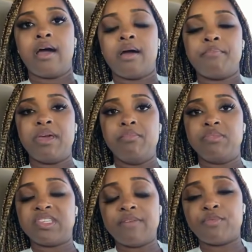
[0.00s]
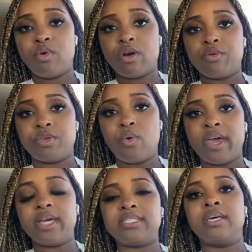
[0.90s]
um, in several
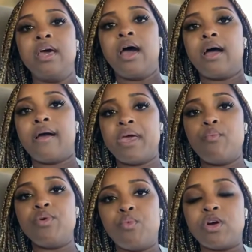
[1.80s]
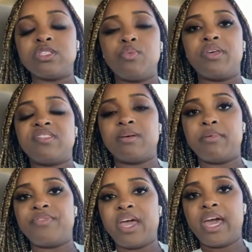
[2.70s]
earthquakes. Um, and we worked with
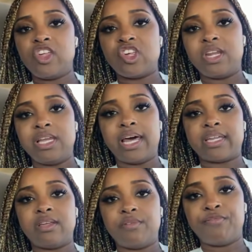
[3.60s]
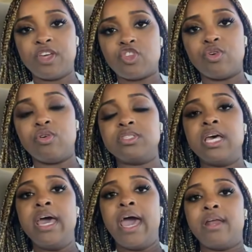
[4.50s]
some of the Haitian elected officials.
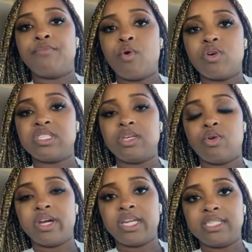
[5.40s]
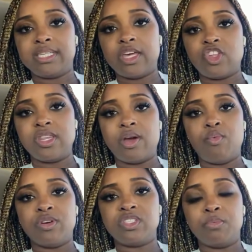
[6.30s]
And of course, the organization
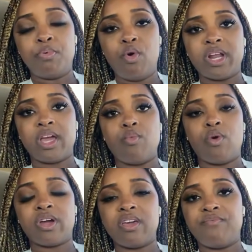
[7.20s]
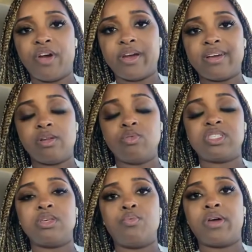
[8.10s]
that we're supporting and working very
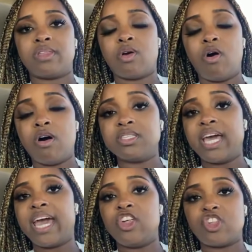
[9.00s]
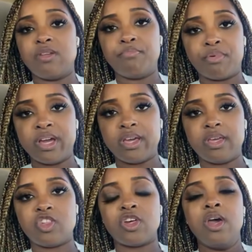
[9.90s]
closely with, called Haitian
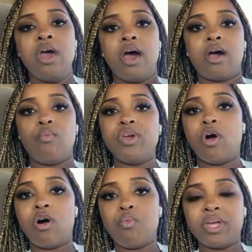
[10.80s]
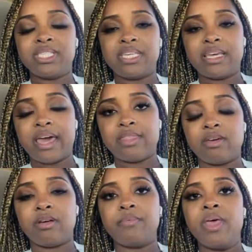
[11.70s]
Bridge. Uh, we all went
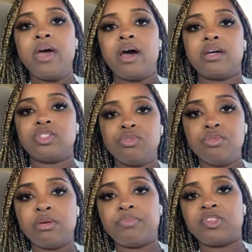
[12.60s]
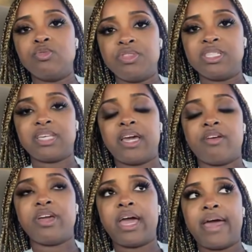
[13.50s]
together uh, to the to this
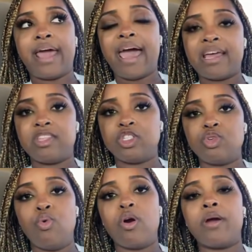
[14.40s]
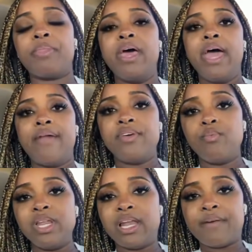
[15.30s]
area and had the tour. And
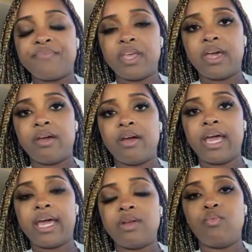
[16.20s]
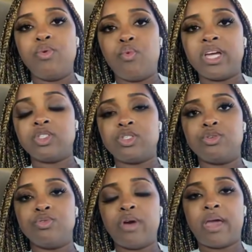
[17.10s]
then we left there and we went
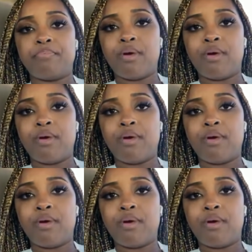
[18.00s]
to a